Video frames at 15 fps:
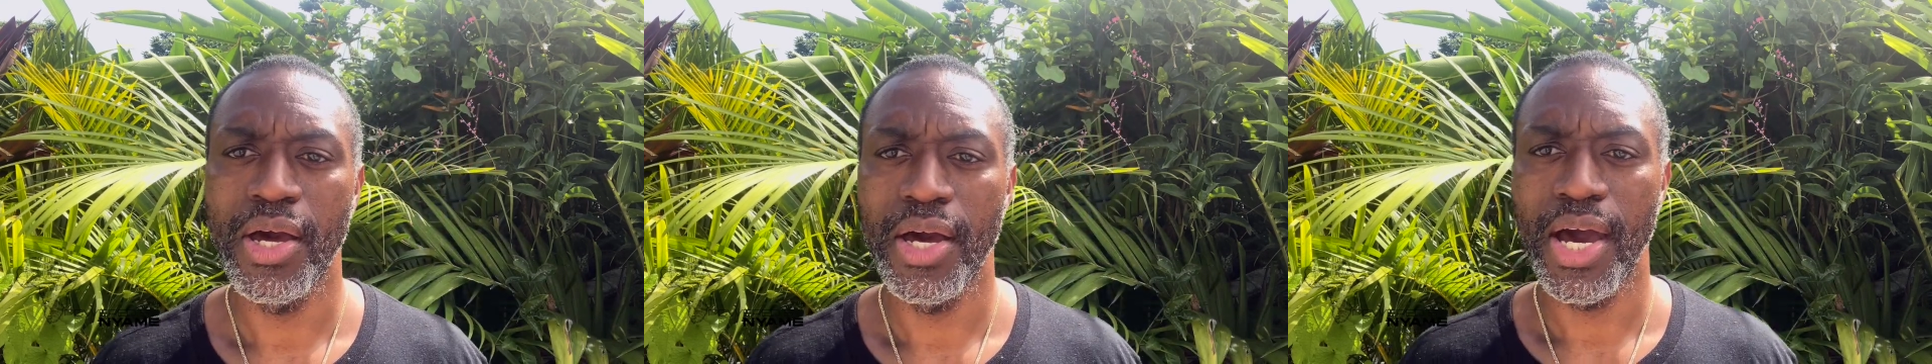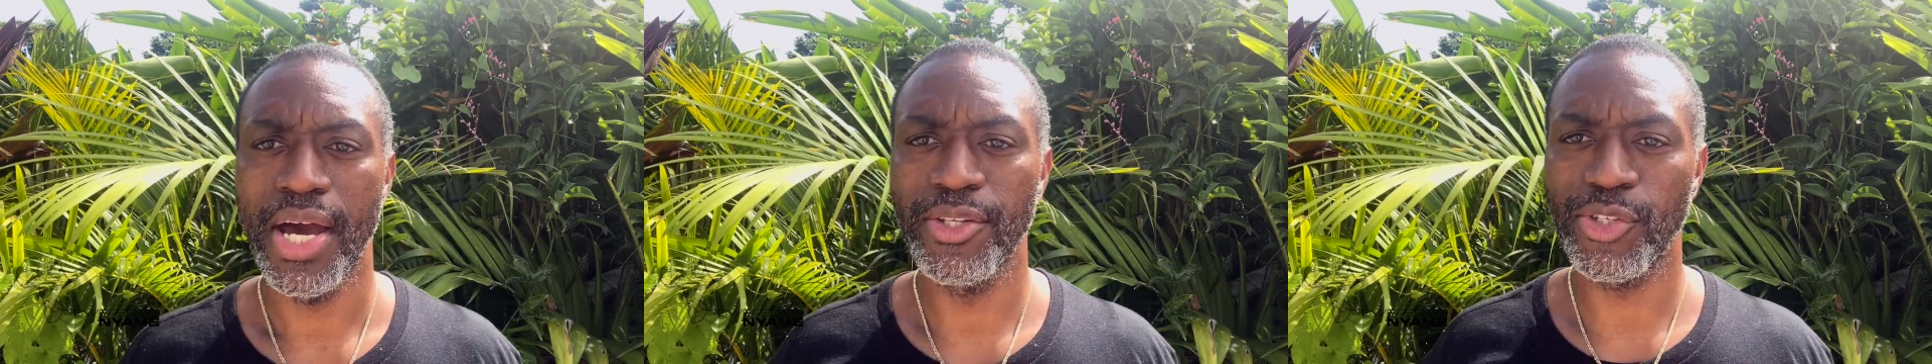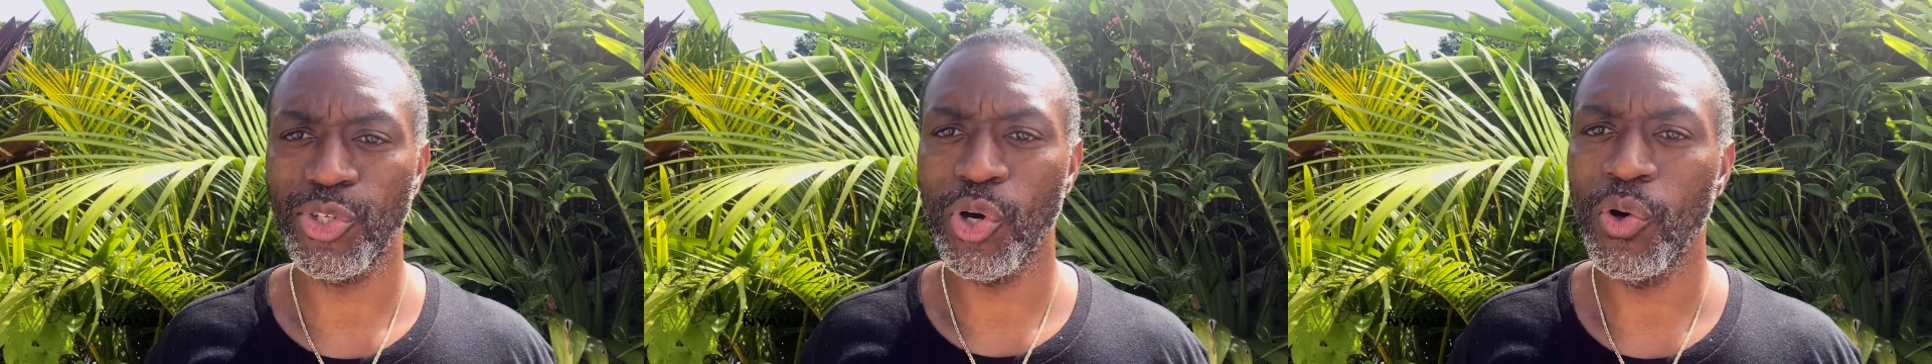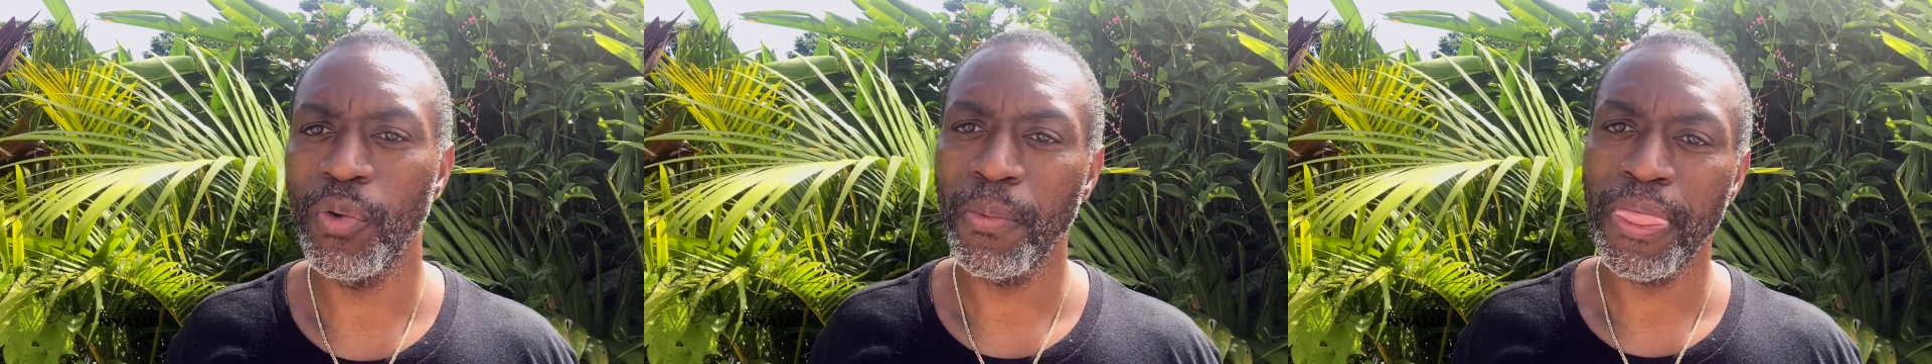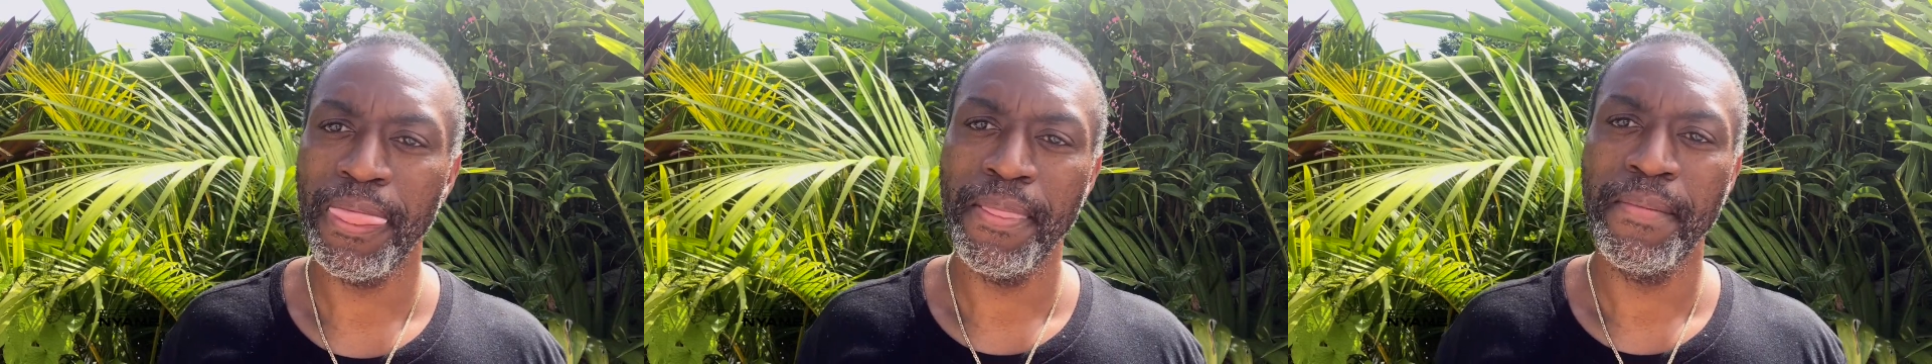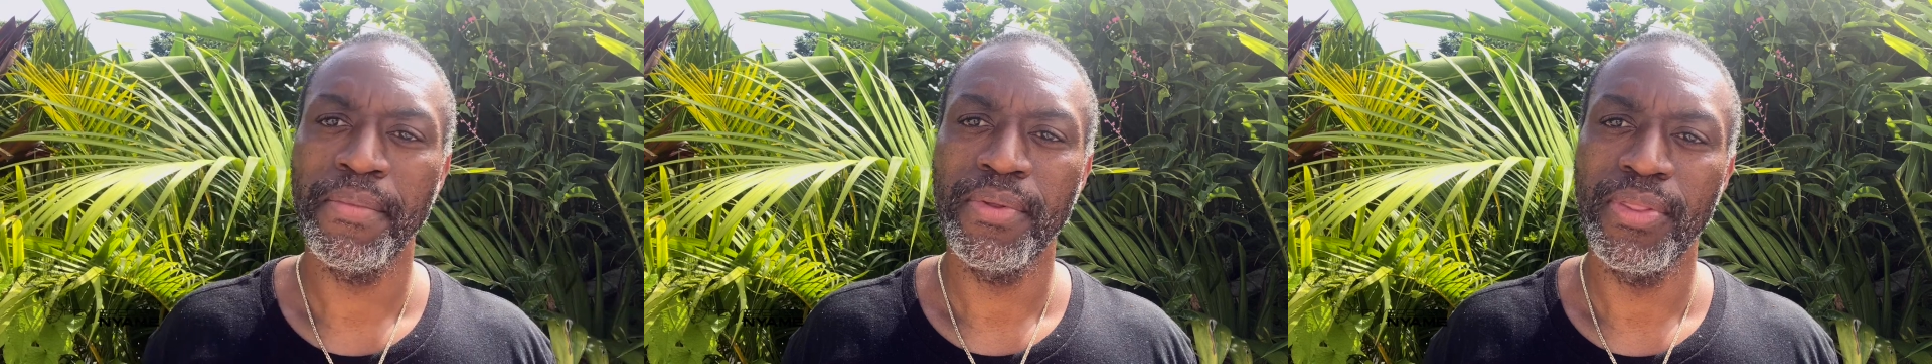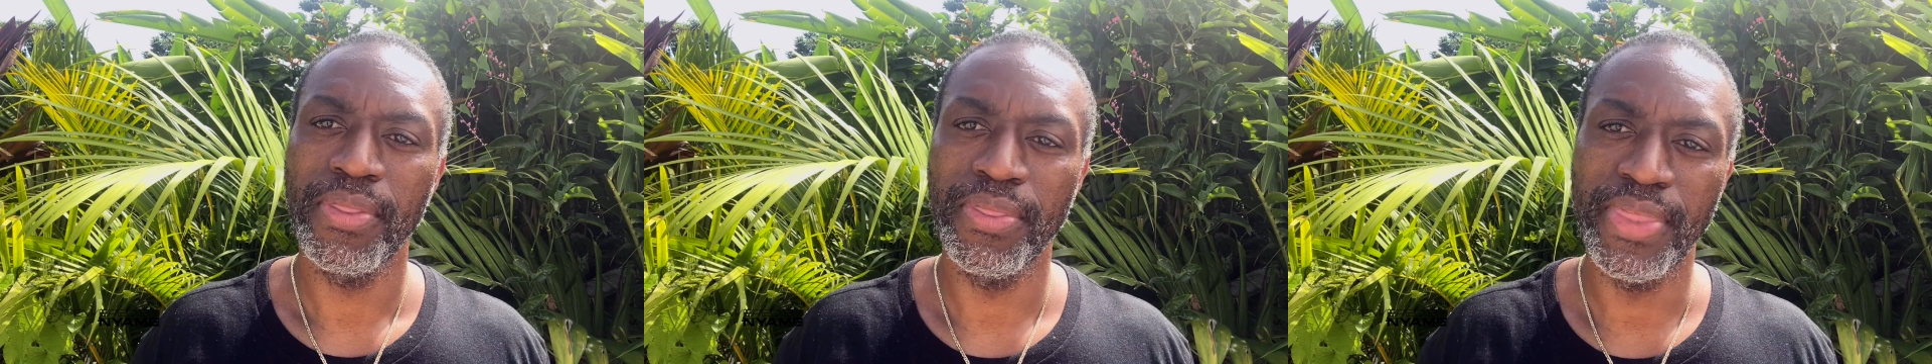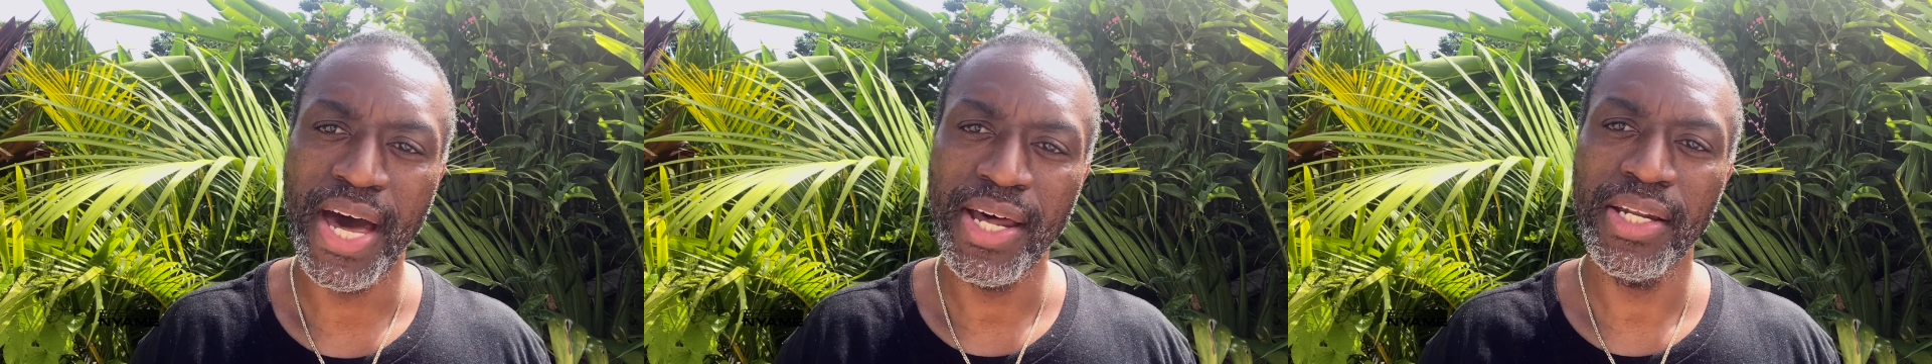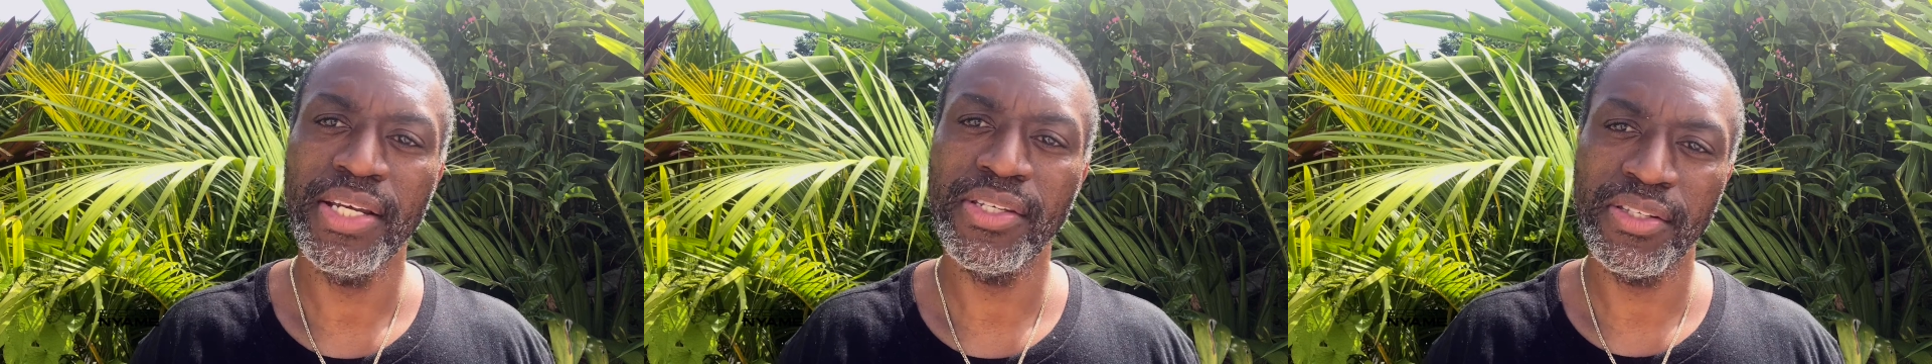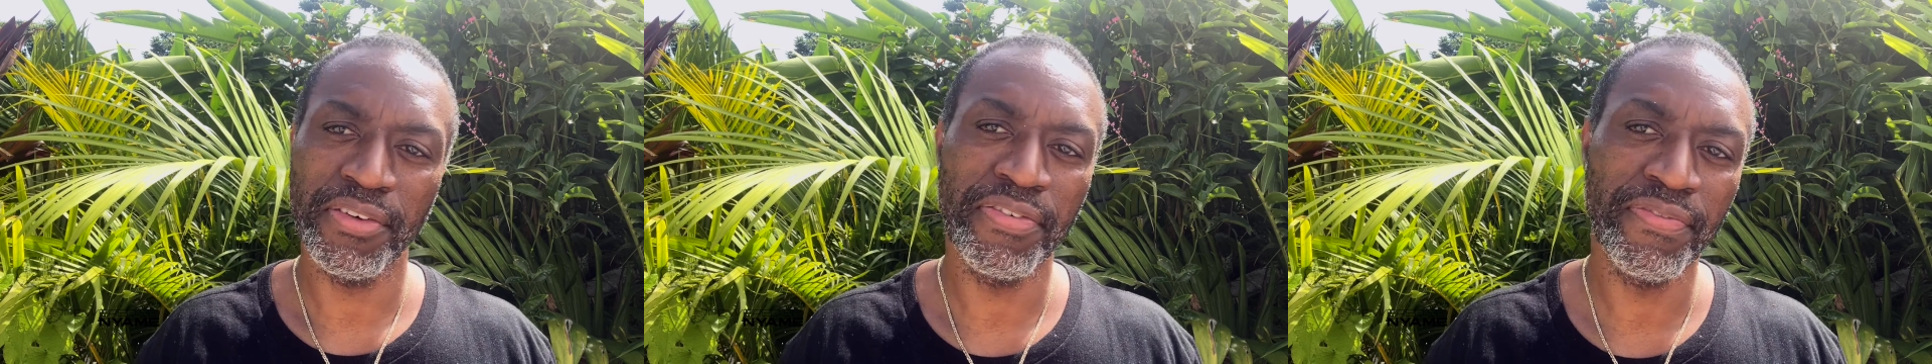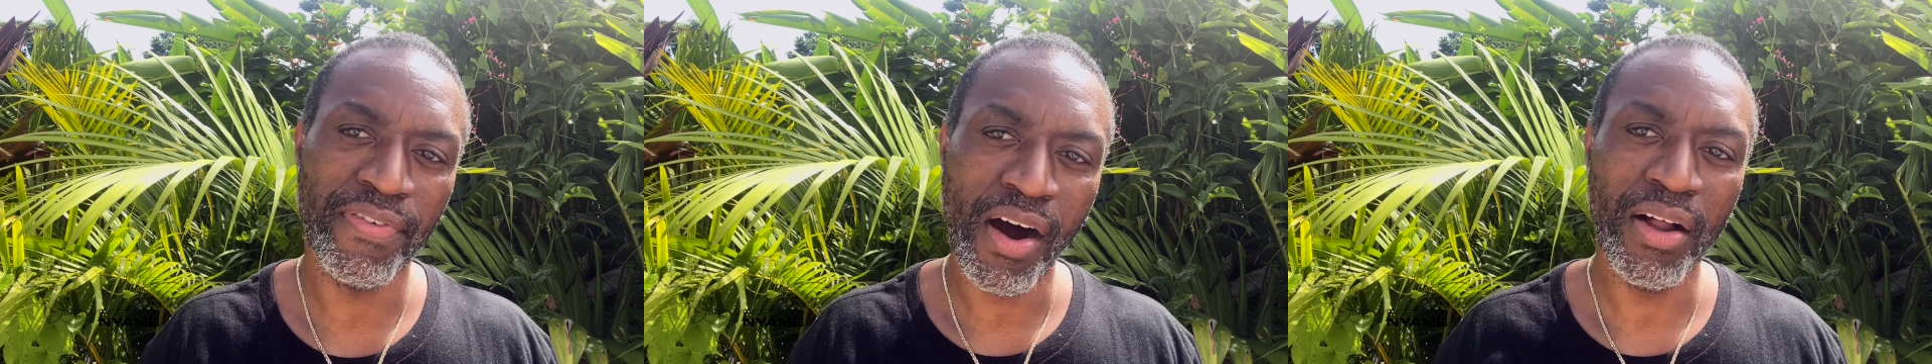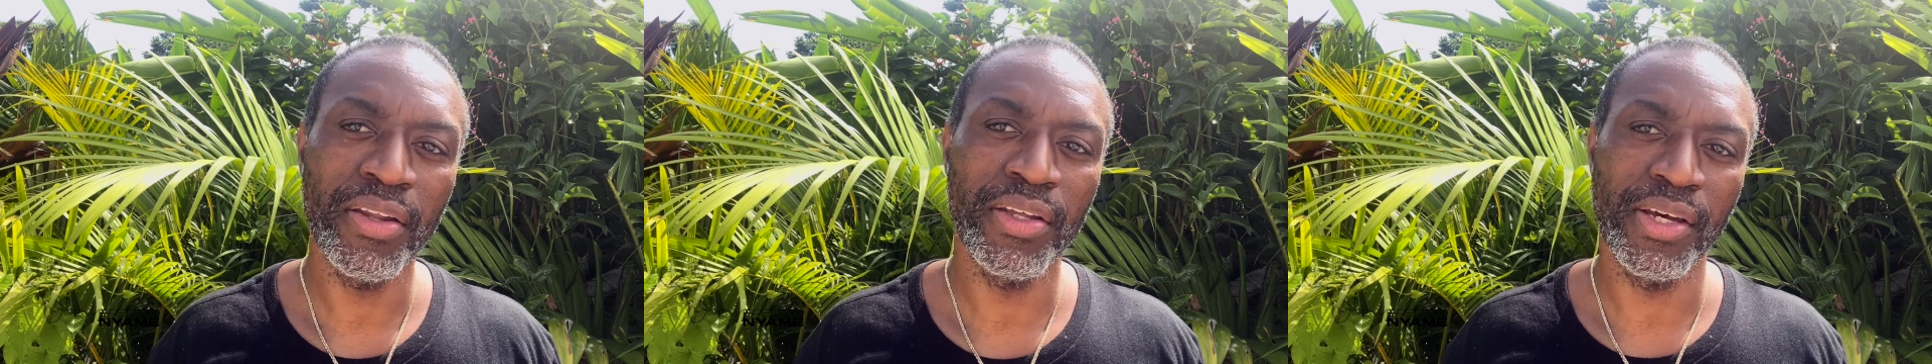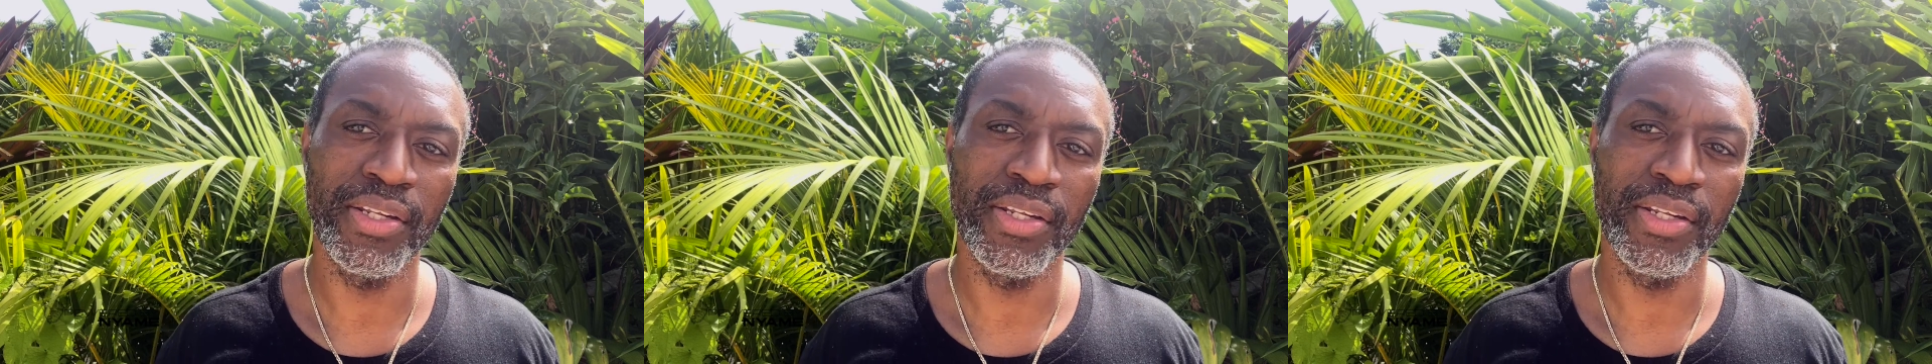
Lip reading: And so that is the folly,